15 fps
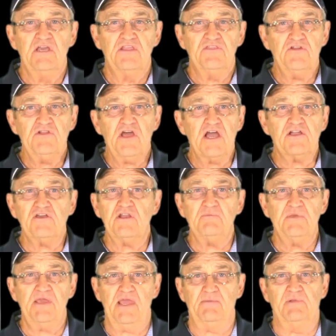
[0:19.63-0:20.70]
They're not going to
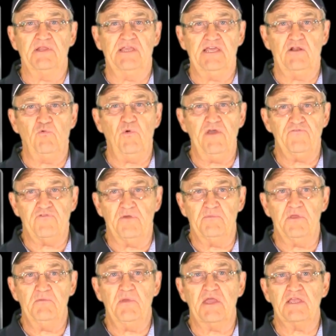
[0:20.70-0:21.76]
be able to get away from
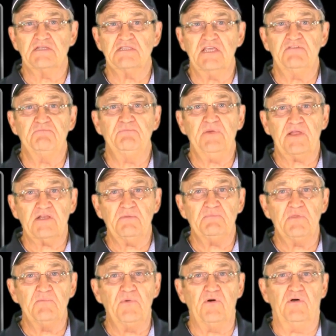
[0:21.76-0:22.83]
you because they've picked up
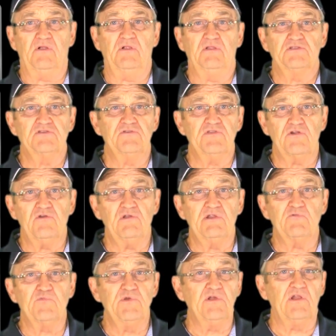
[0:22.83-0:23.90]
the ball, so their
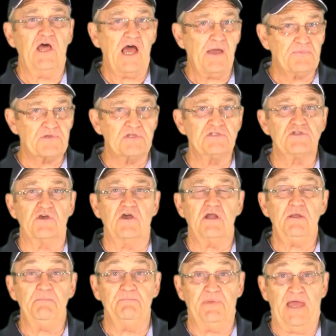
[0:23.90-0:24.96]
only real options
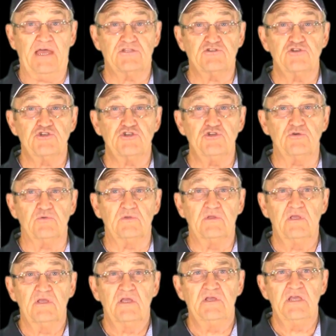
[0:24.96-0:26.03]
are pass or shoot.
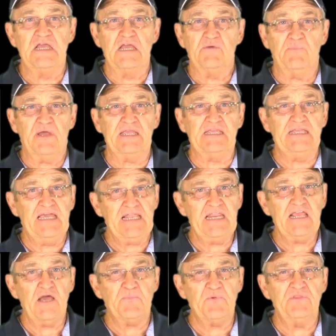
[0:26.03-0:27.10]
By
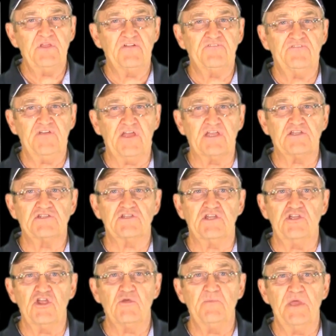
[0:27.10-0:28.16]
getting up in their face,
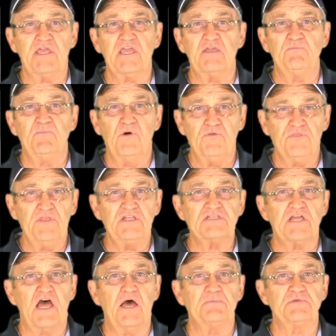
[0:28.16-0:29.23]
you're making both
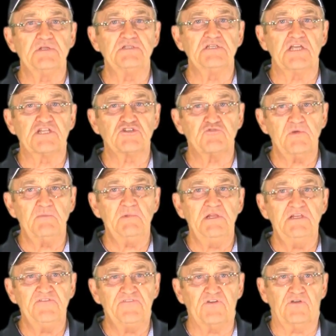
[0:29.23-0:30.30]
these options extremely
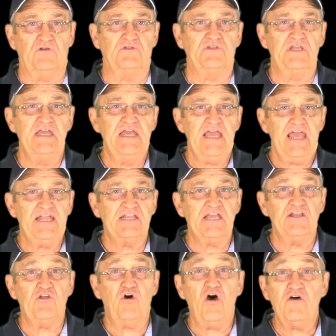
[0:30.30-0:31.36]
difficult and
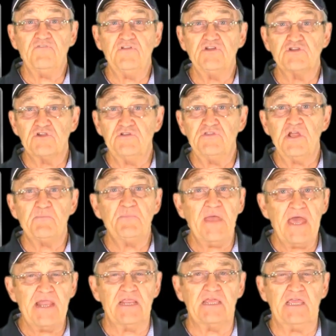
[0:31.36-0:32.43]
can often turn their
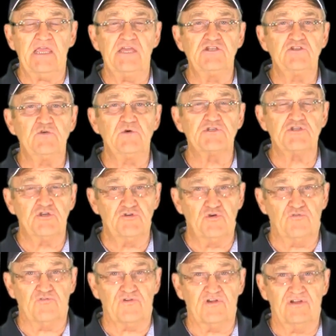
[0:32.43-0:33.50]
panic into a
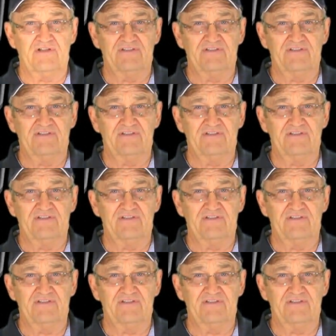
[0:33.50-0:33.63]
turnover.